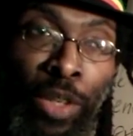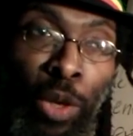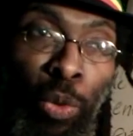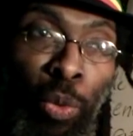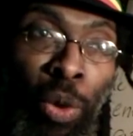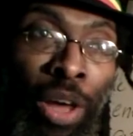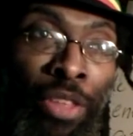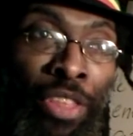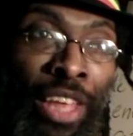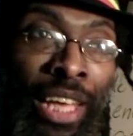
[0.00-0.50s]

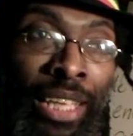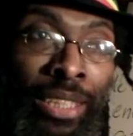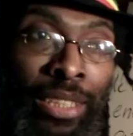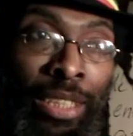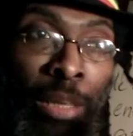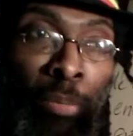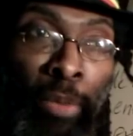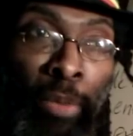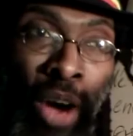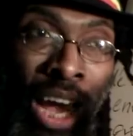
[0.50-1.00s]
whether it's
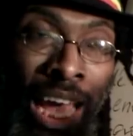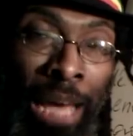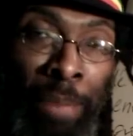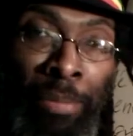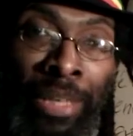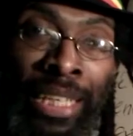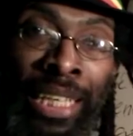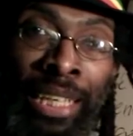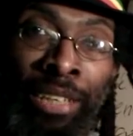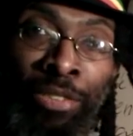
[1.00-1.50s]
the
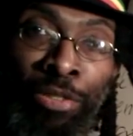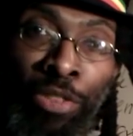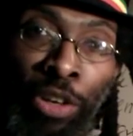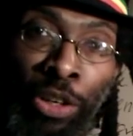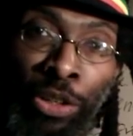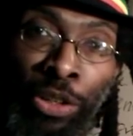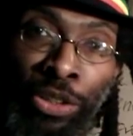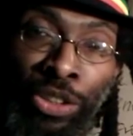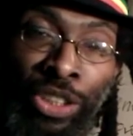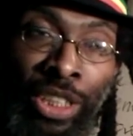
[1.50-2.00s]
Mohammedan
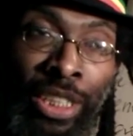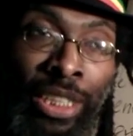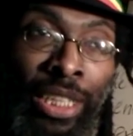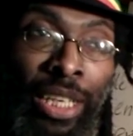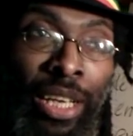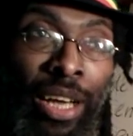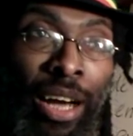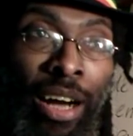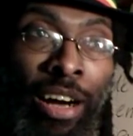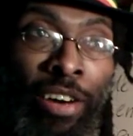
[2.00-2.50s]
version
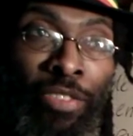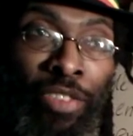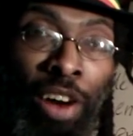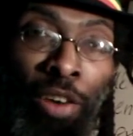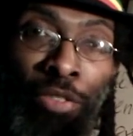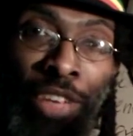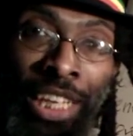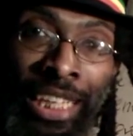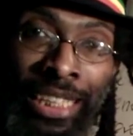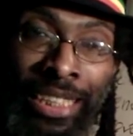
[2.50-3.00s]
of
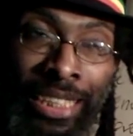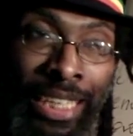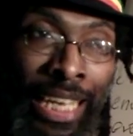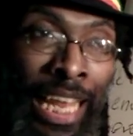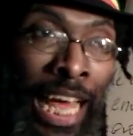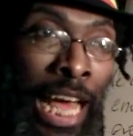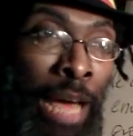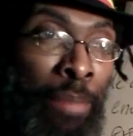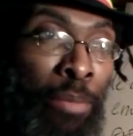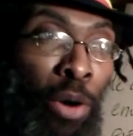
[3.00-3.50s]

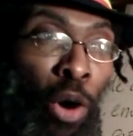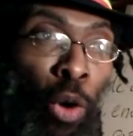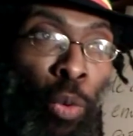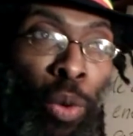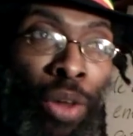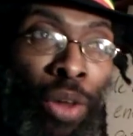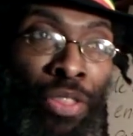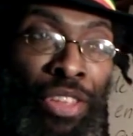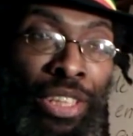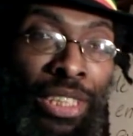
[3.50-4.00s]
Islam or
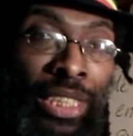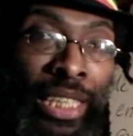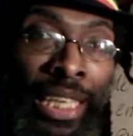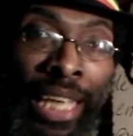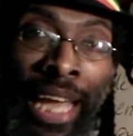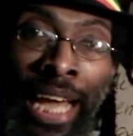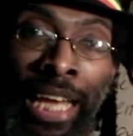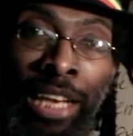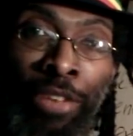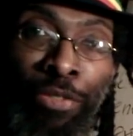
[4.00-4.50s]
whether it's the
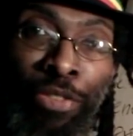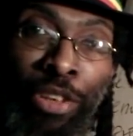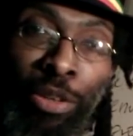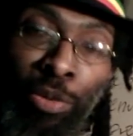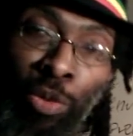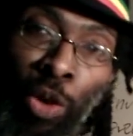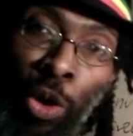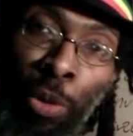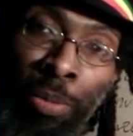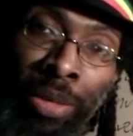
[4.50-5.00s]
counterfeit
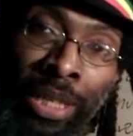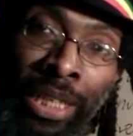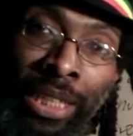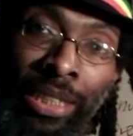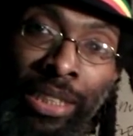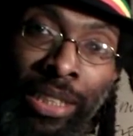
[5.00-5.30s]
Romanist